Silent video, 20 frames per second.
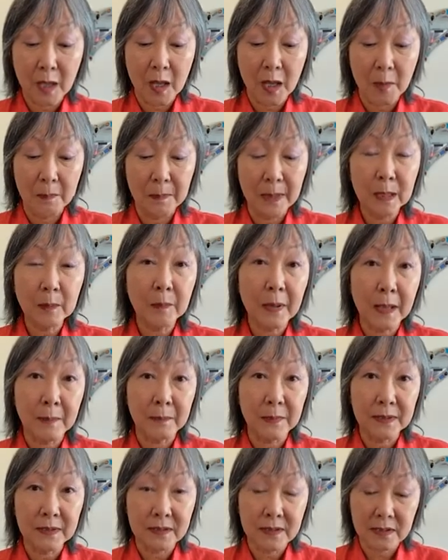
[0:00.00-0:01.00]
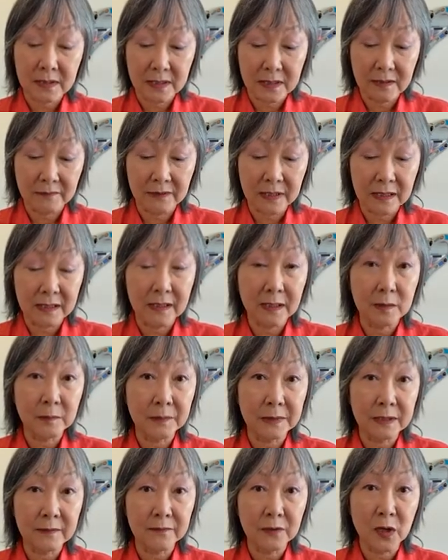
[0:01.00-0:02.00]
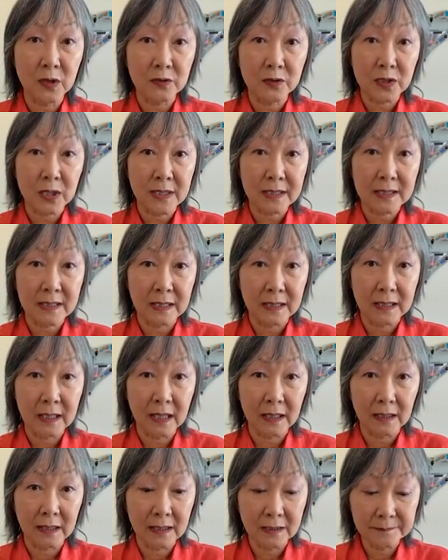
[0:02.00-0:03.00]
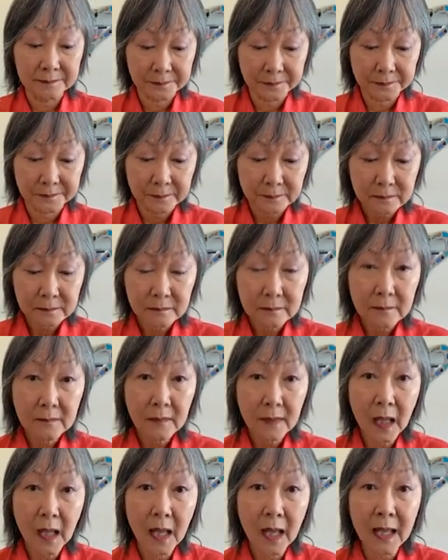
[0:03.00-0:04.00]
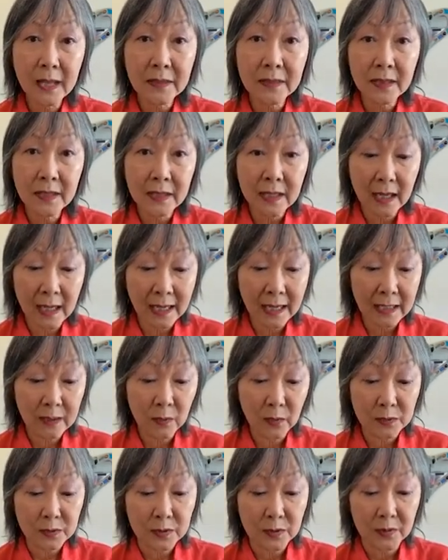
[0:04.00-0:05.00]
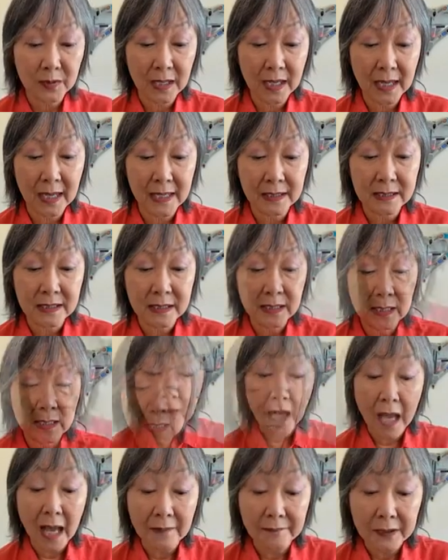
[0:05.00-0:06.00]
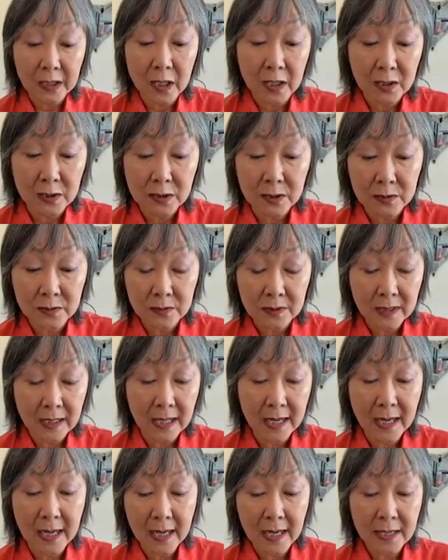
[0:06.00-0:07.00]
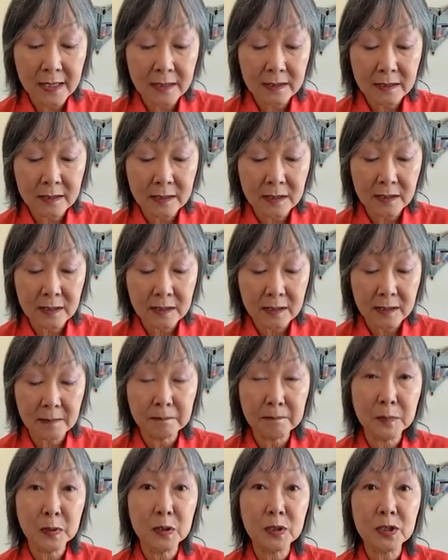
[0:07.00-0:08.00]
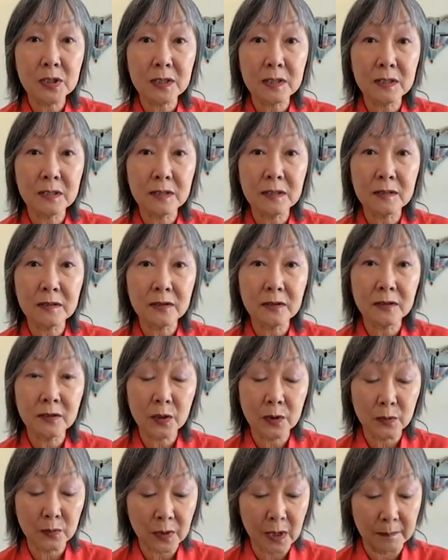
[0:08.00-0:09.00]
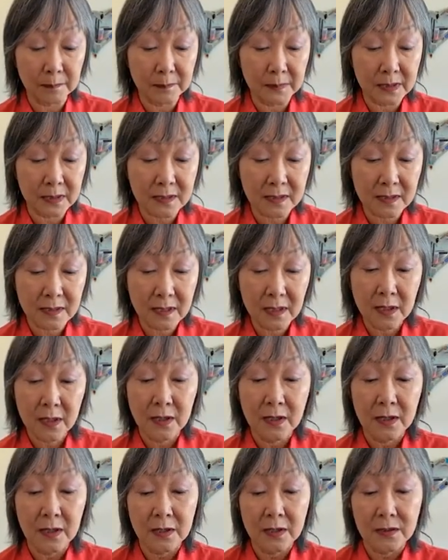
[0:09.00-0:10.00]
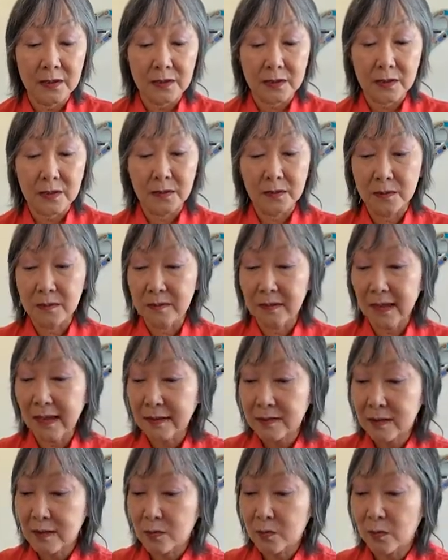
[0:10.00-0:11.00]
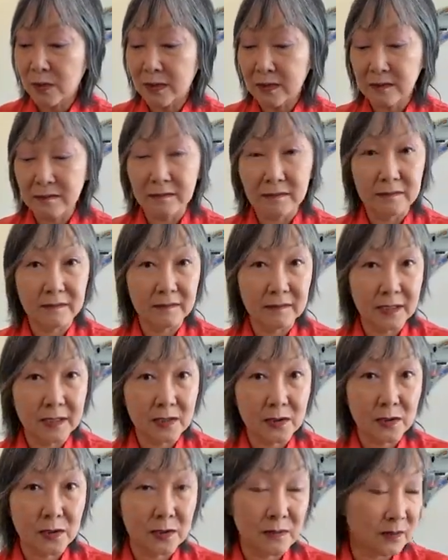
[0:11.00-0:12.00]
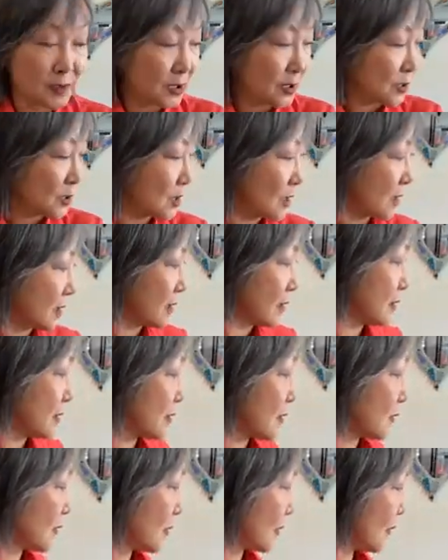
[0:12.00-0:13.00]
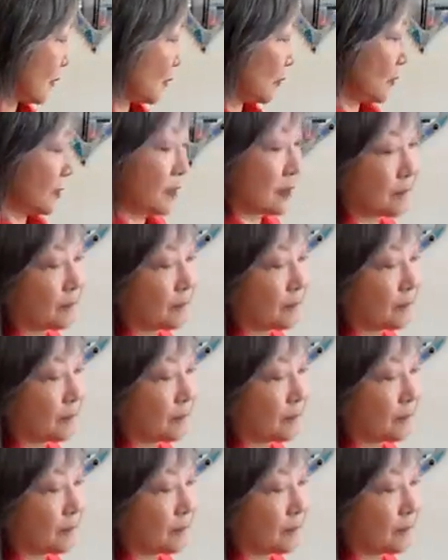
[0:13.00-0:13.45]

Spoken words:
bell peppers to give it a little bit of contrasting color, and then I also had avocado and some Persian cucumbers. So that's what this jerk chicken is going to go with.